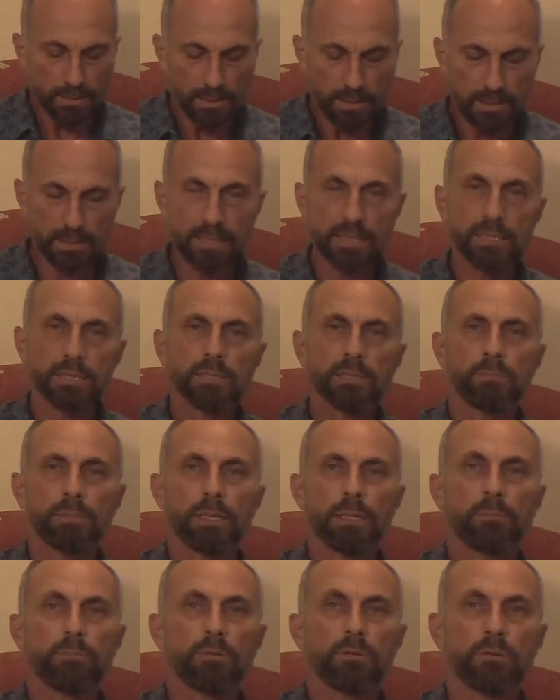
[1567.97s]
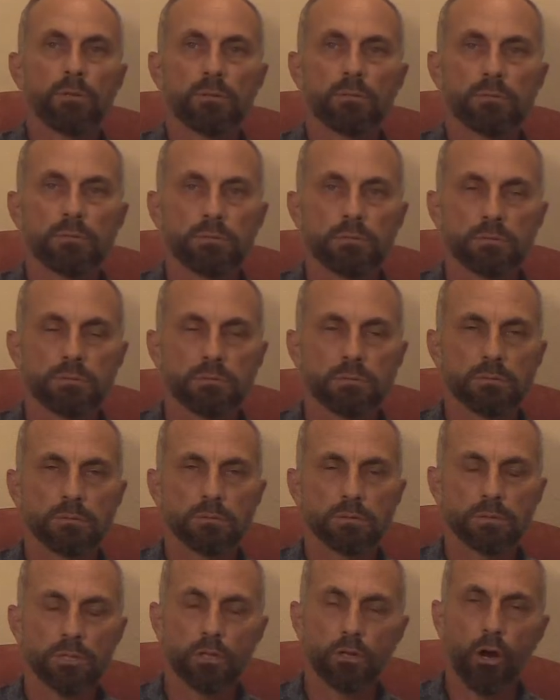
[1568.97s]
Now these people,
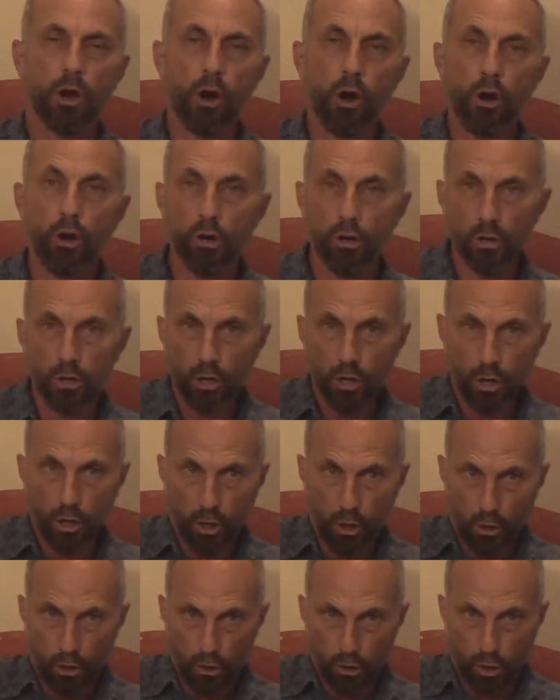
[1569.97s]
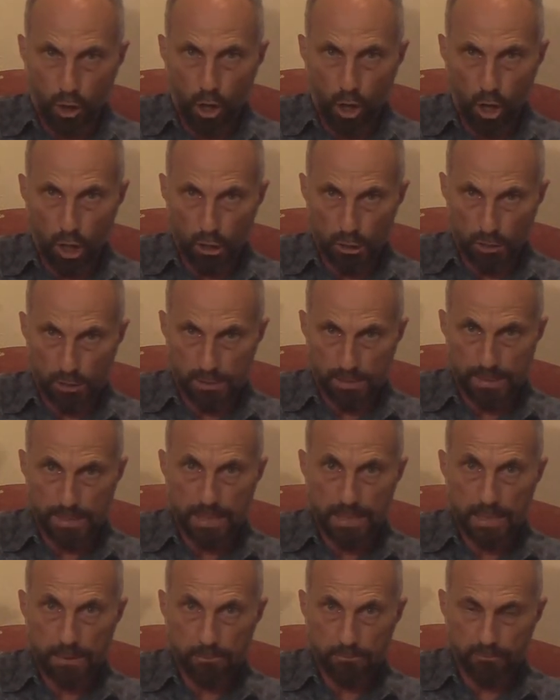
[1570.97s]
they're all on
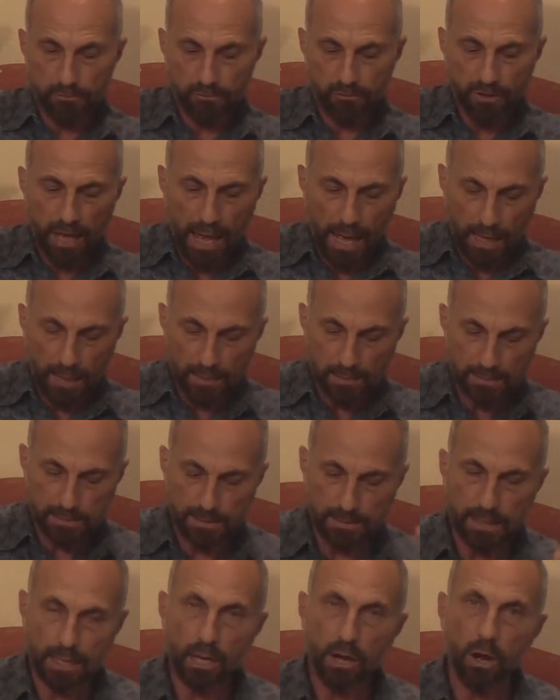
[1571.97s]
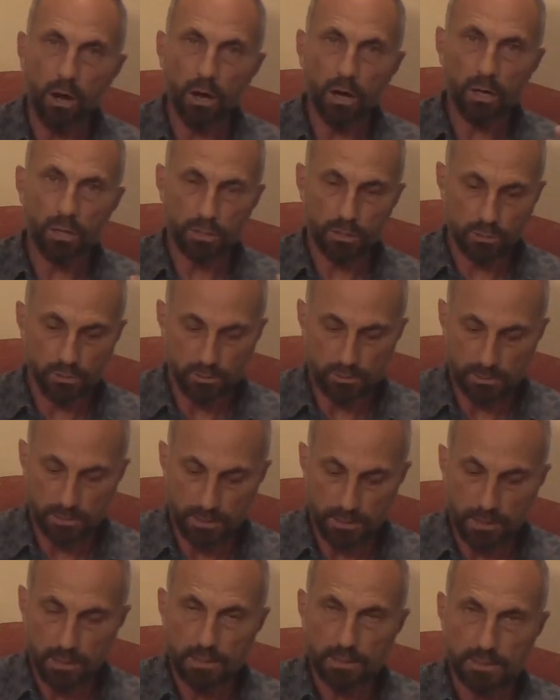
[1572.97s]
Team Vax, and they all
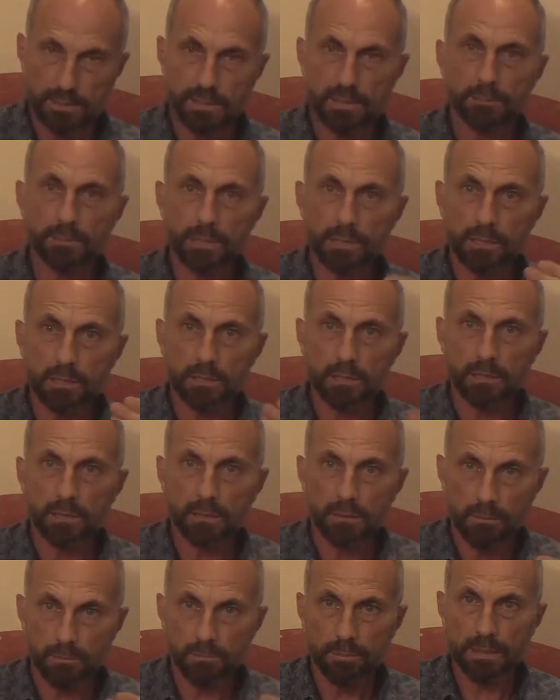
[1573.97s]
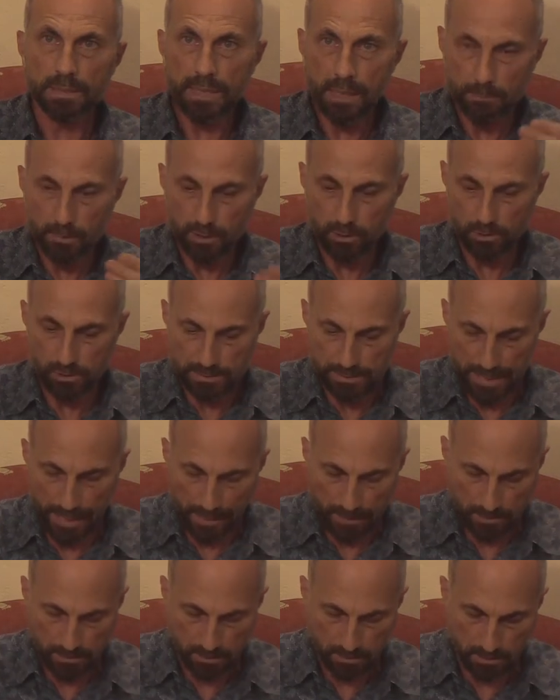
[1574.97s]
use similar polemical
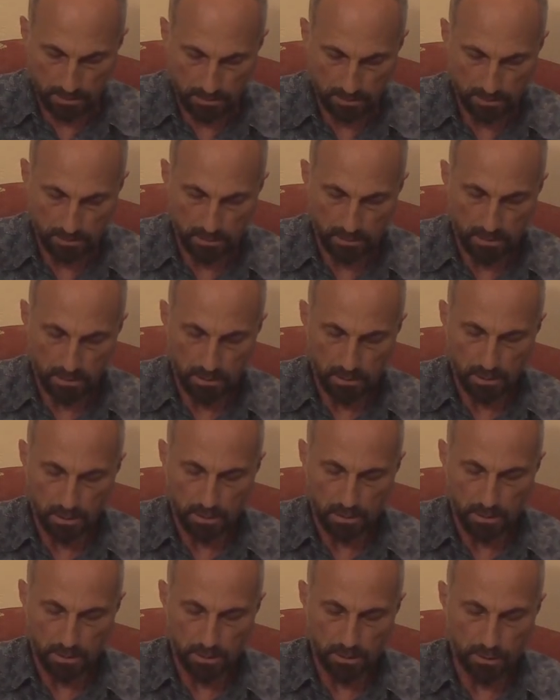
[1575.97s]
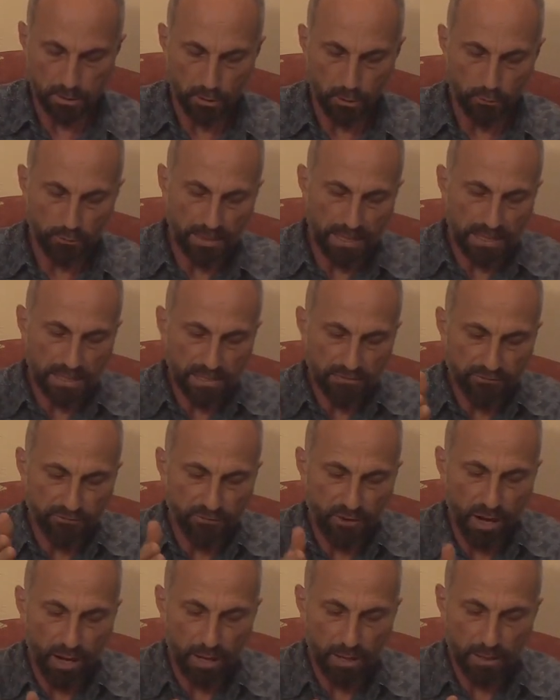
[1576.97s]
tactics. You know, they
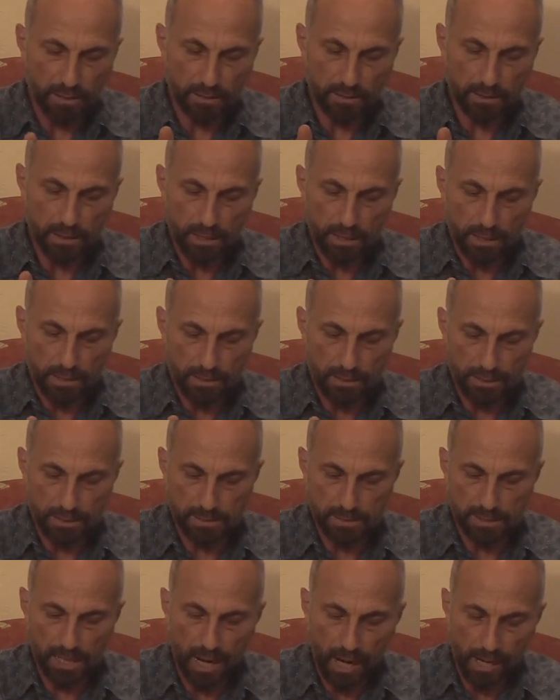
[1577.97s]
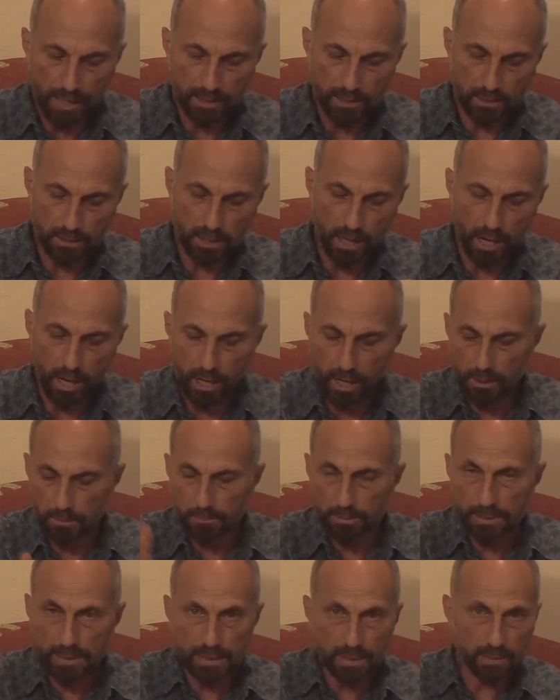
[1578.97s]
define the entire
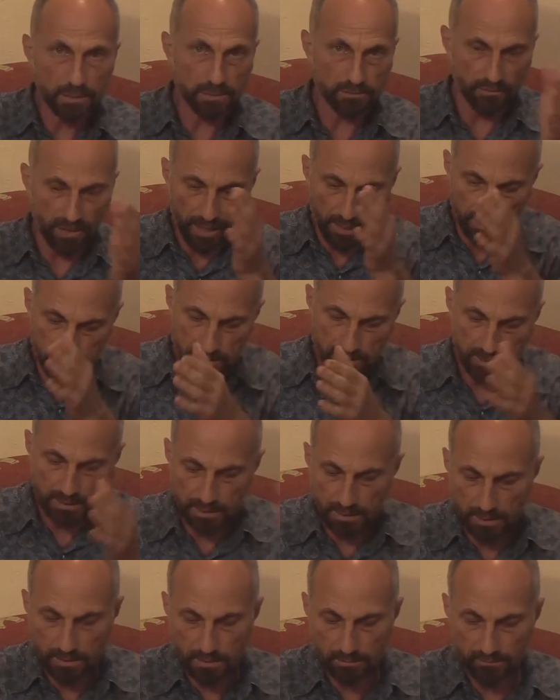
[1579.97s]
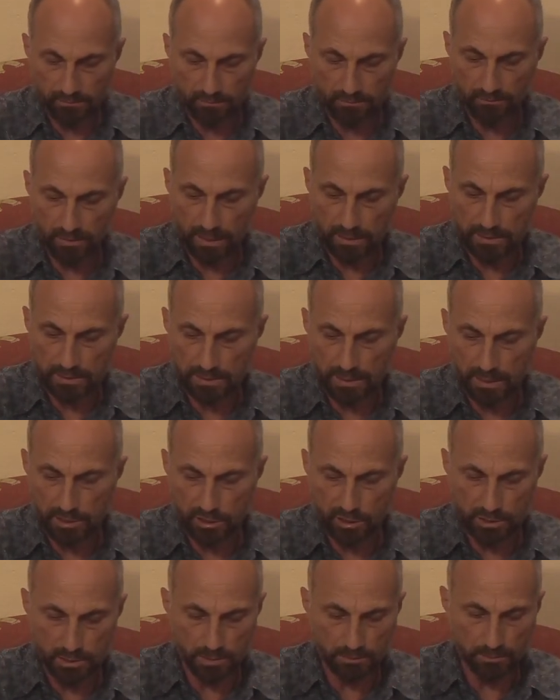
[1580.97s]
complex
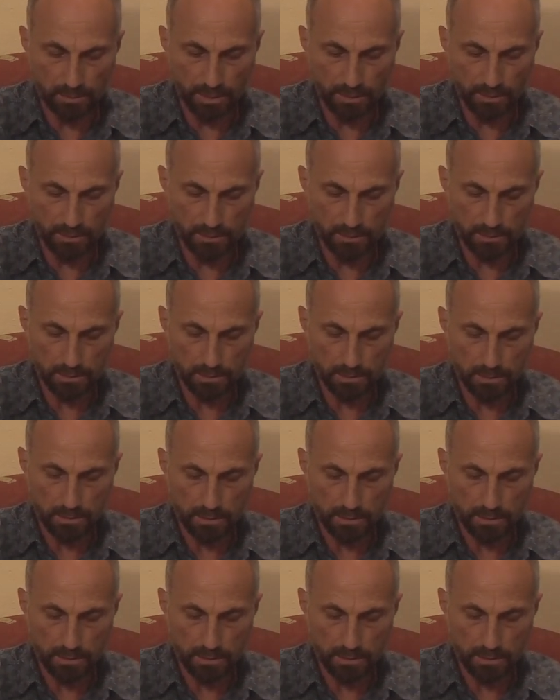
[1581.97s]
vaccination debate